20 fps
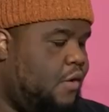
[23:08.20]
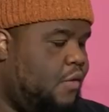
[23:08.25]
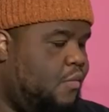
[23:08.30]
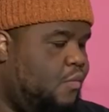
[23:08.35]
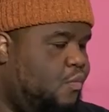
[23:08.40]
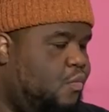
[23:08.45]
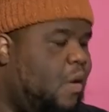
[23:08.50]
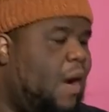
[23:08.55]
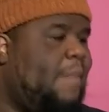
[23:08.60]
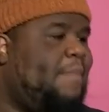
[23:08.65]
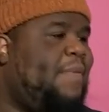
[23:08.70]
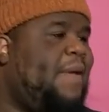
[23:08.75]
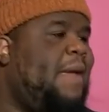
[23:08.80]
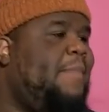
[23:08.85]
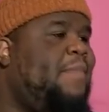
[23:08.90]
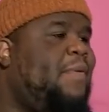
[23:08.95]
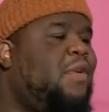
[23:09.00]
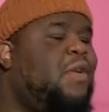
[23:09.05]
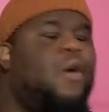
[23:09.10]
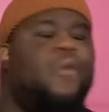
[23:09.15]
what
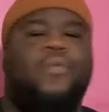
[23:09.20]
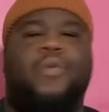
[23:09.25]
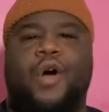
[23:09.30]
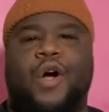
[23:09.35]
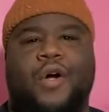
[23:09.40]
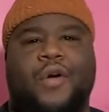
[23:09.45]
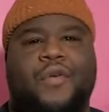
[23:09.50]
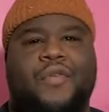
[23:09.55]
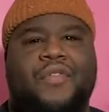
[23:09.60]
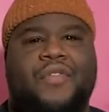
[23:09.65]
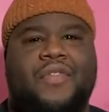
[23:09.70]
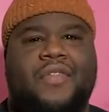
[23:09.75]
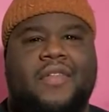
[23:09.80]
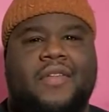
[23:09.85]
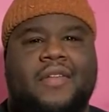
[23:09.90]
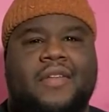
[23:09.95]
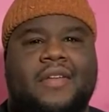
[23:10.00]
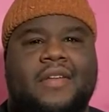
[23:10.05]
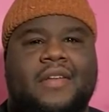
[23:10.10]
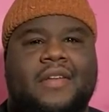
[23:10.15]
people are worth.
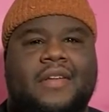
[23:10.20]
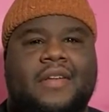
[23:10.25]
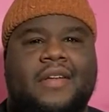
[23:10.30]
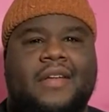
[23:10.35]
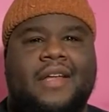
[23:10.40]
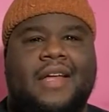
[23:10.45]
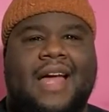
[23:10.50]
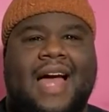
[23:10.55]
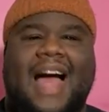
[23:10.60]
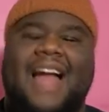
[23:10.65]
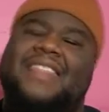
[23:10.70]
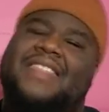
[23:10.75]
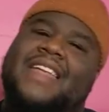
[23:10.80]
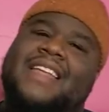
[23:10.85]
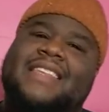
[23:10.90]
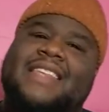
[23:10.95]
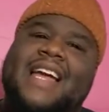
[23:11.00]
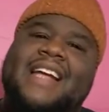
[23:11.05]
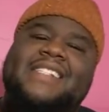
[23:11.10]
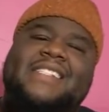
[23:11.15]
I
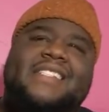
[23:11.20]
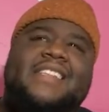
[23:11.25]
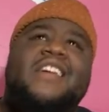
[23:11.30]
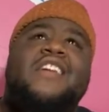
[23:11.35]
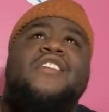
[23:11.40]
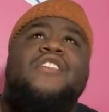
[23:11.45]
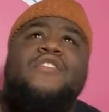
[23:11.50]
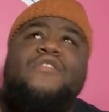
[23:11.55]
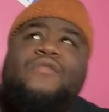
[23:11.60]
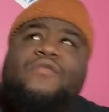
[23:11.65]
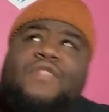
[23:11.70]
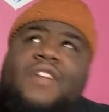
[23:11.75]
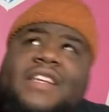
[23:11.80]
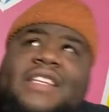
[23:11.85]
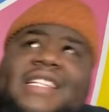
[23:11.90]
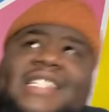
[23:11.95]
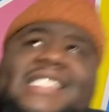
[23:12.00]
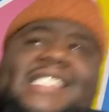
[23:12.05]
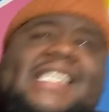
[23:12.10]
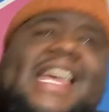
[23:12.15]
think that's
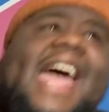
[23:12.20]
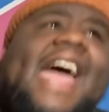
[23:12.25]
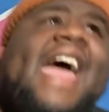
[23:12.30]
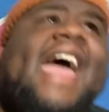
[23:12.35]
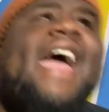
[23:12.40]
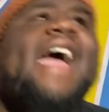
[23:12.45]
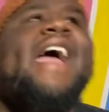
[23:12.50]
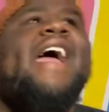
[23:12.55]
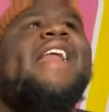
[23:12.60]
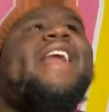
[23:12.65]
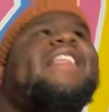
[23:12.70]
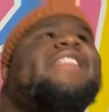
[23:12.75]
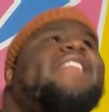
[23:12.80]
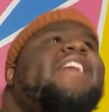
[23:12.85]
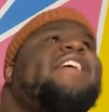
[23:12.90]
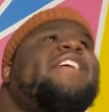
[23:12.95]
really sad, and I think